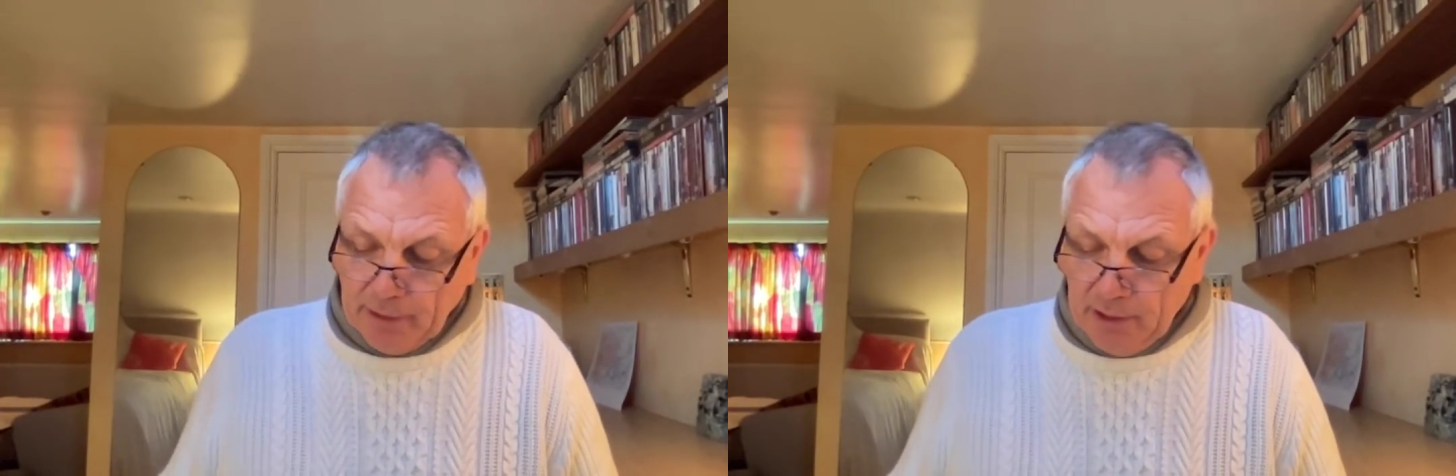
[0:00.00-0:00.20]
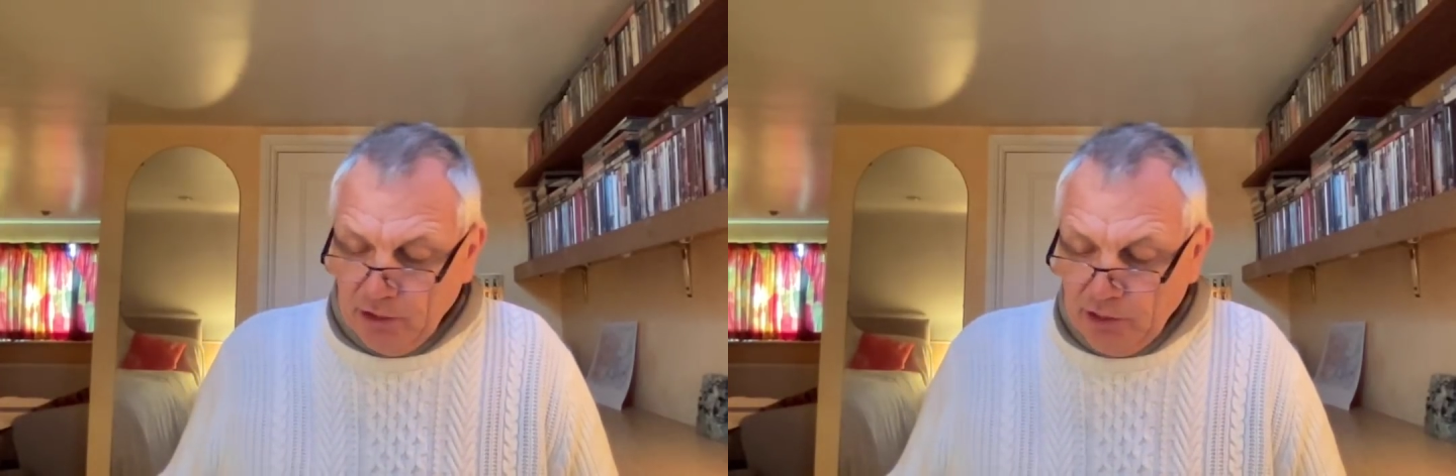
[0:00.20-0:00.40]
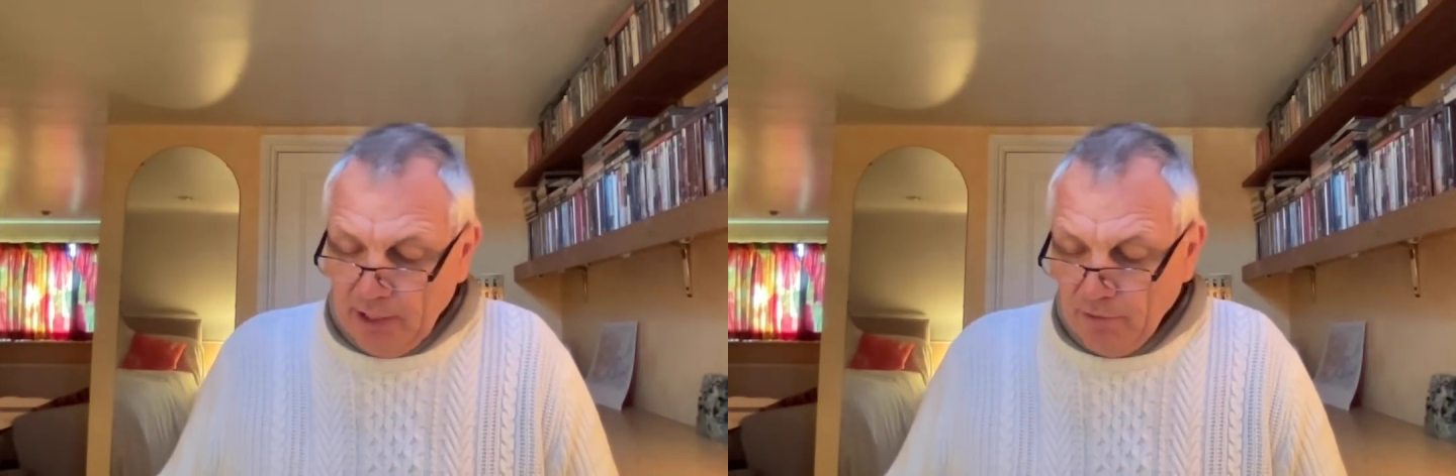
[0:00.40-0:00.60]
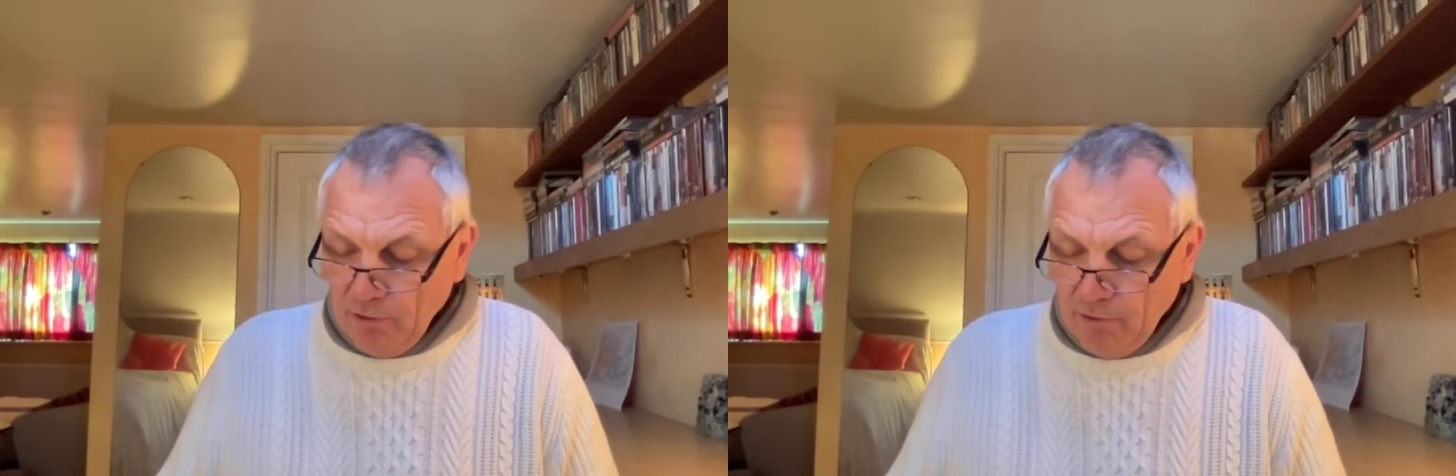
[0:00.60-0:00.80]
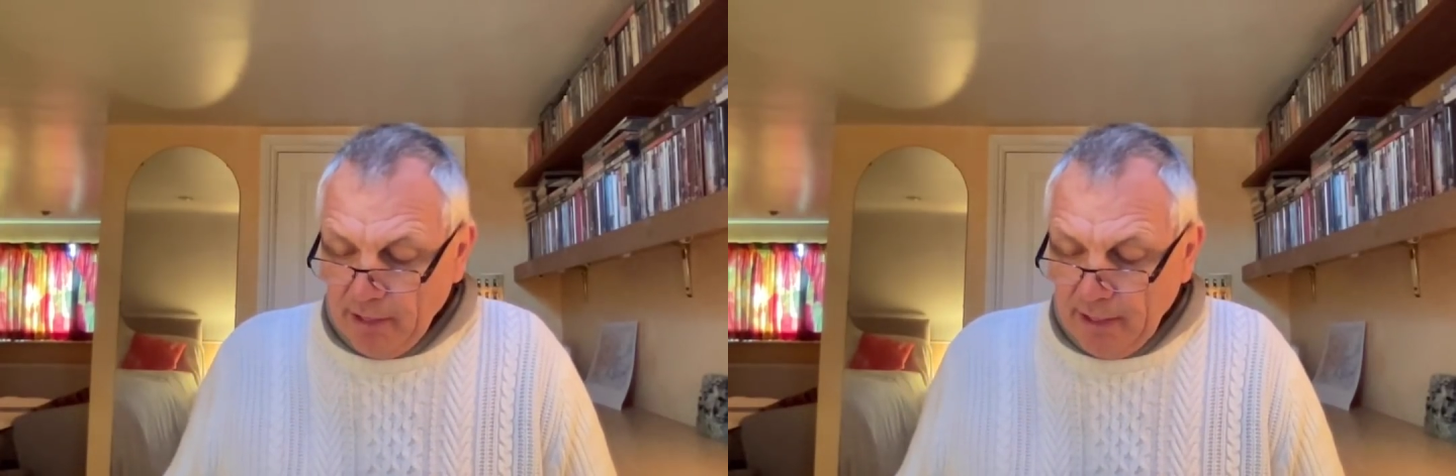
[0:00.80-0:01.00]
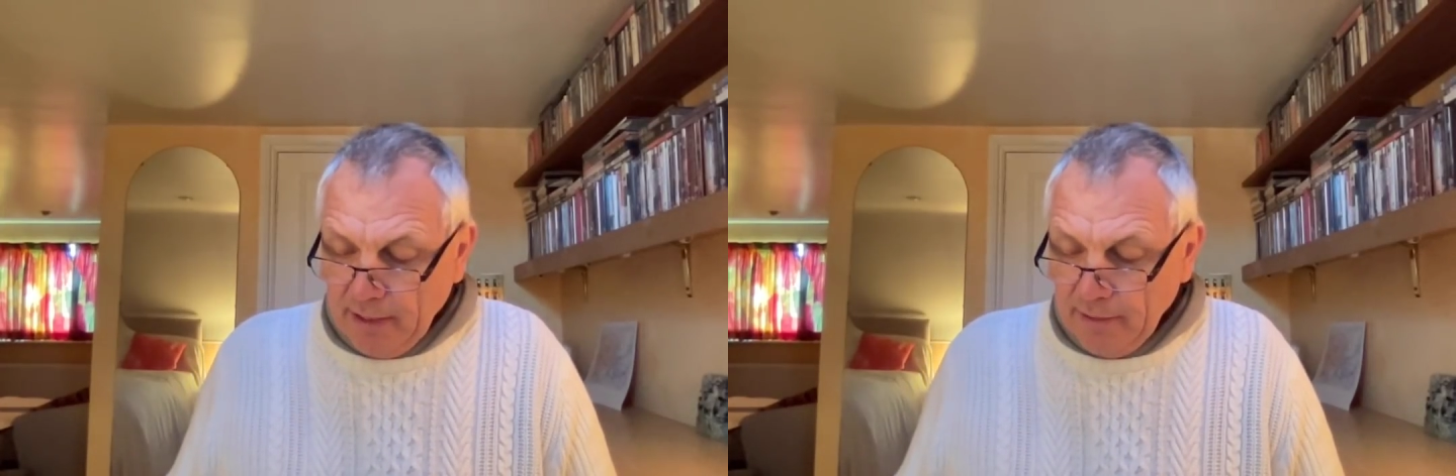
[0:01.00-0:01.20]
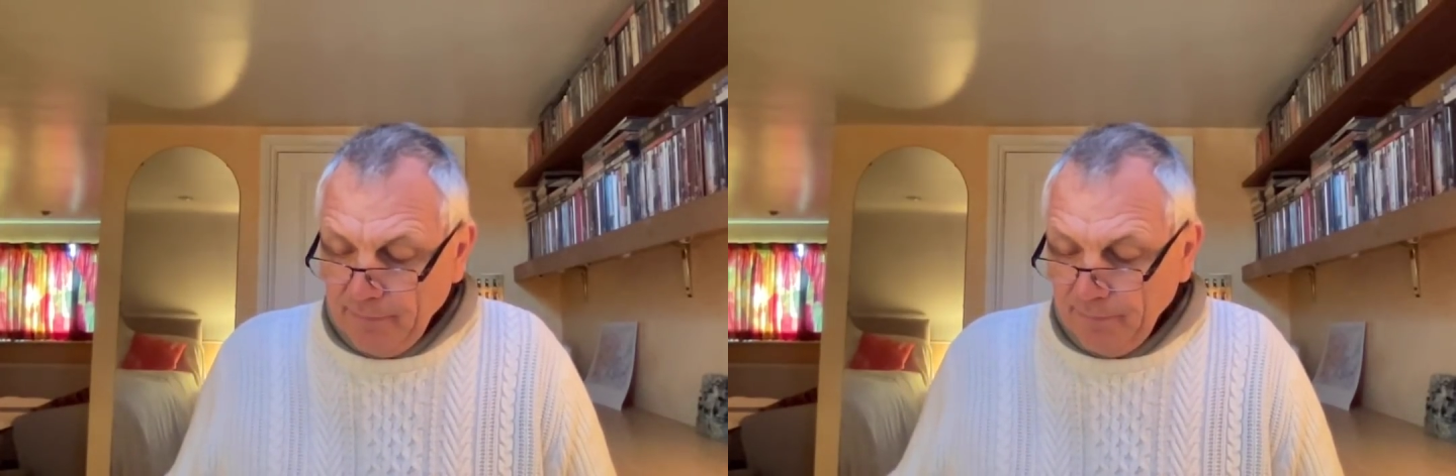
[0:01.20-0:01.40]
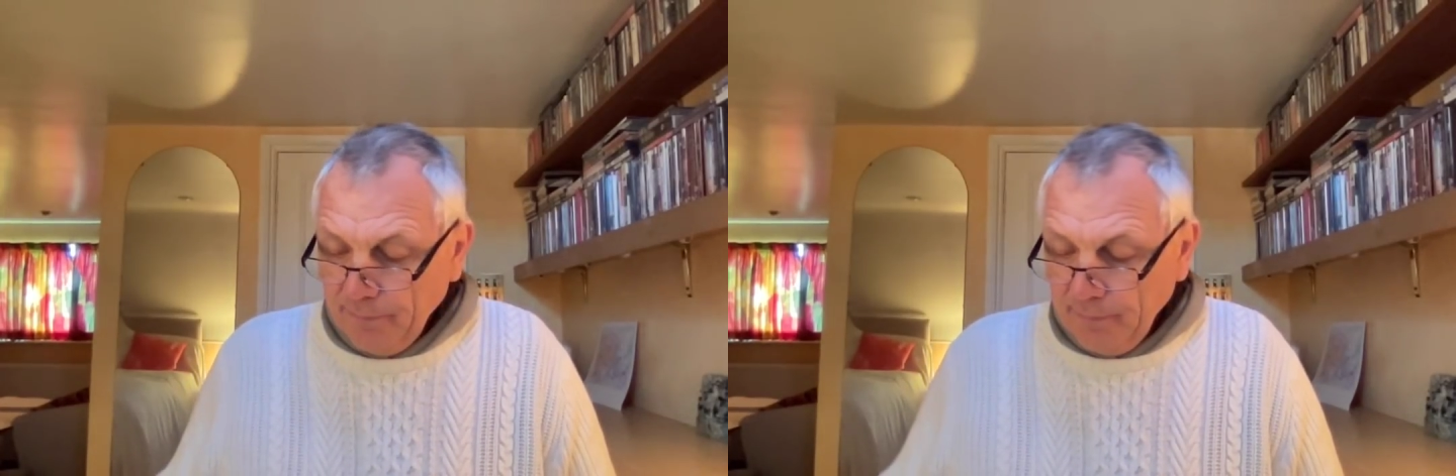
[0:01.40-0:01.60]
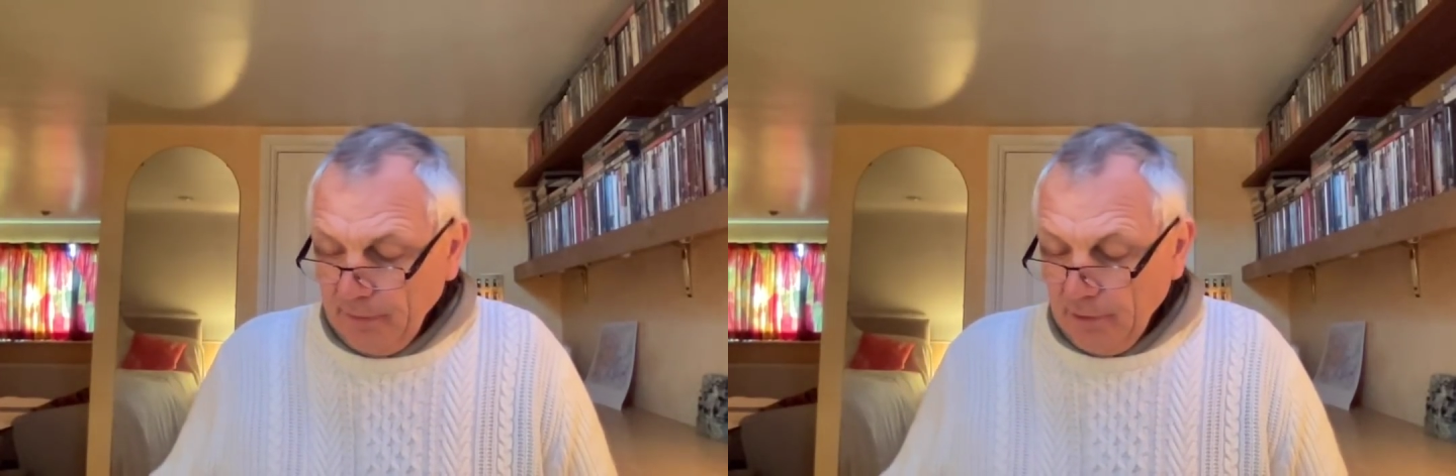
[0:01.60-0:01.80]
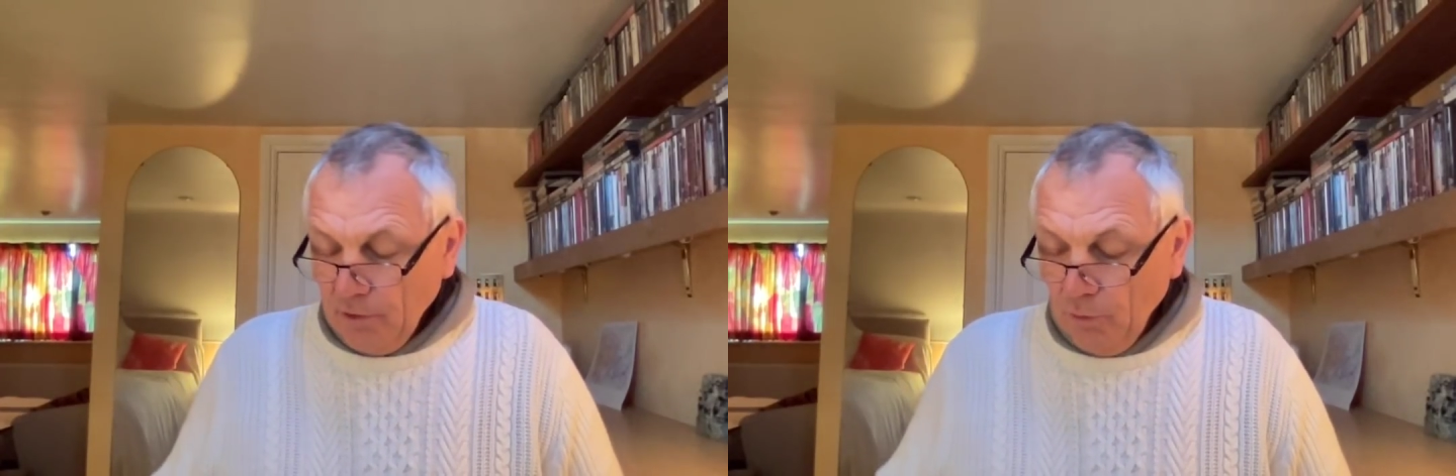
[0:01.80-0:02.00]
in a general read.
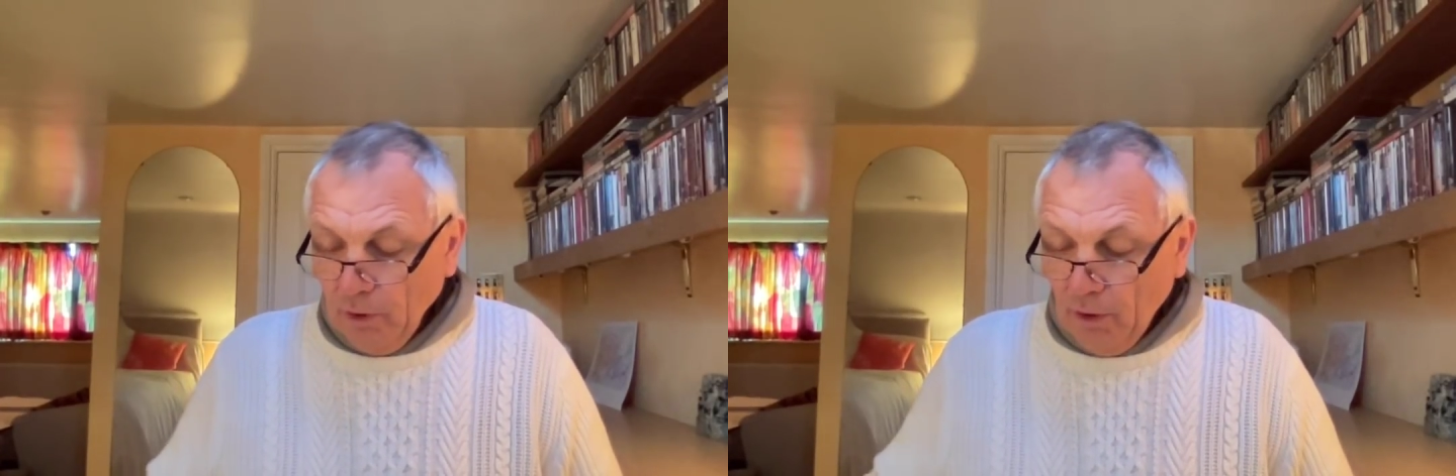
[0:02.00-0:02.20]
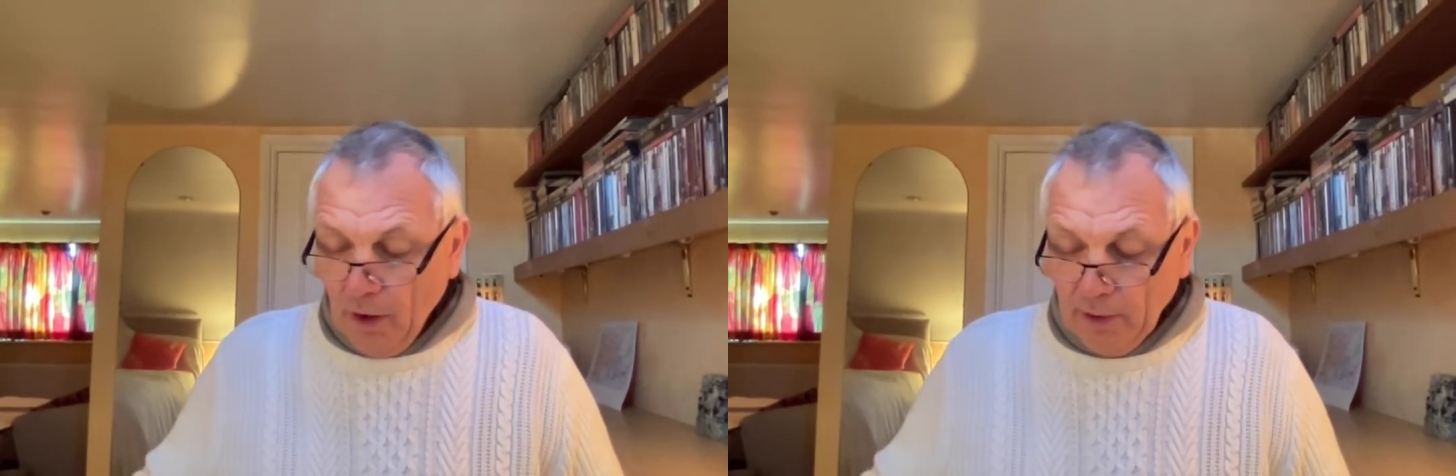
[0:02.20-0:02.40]
Well,